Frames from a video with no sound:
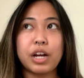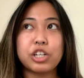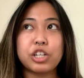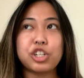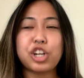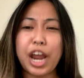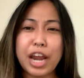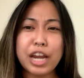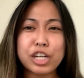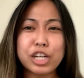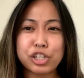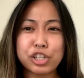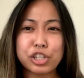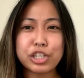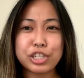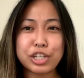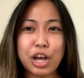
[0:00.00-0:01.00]
change
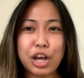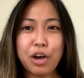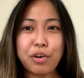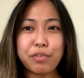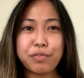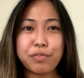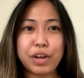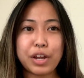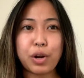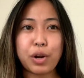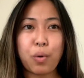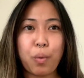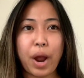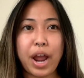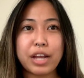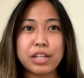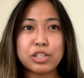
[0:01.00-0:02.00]
yourself in a
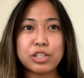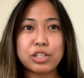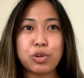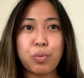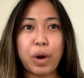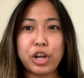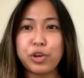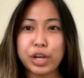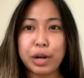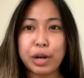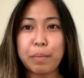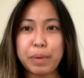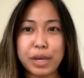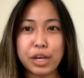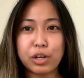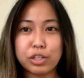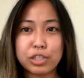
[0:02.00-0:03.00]
way to where you can
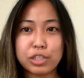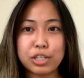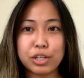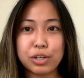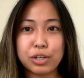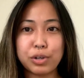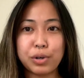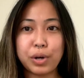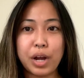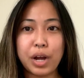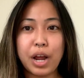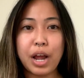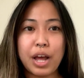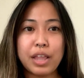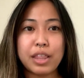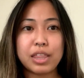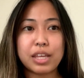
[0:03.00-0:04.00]
appeal to
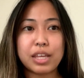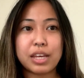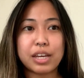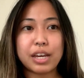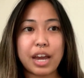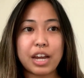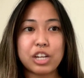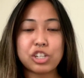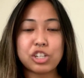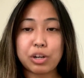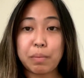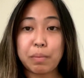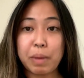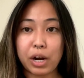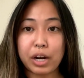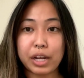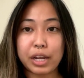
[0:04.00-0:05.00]
the Asian
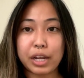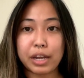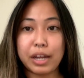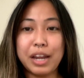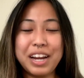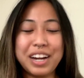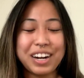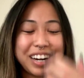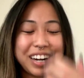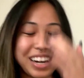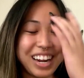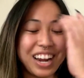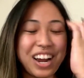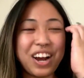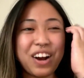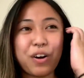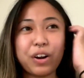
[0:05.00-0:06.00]
American
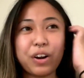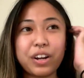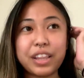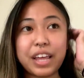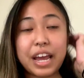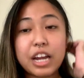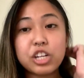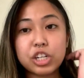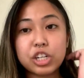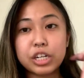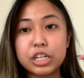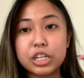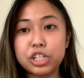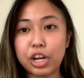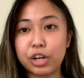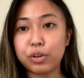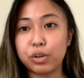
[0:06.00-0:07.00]
or the Asian in
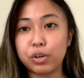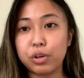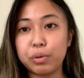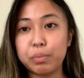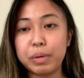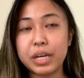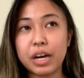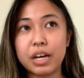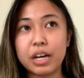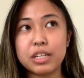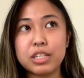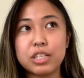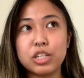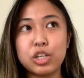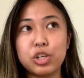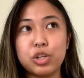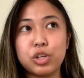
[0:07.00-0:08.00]
general, because
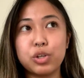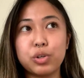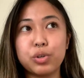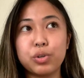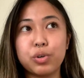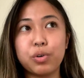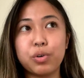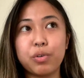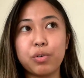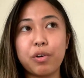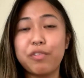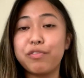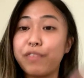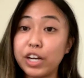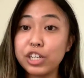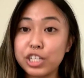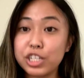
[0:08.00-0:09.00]
you
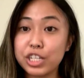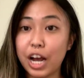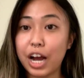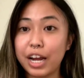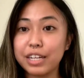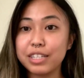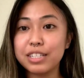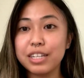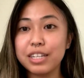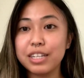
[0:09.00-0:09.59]
fetishize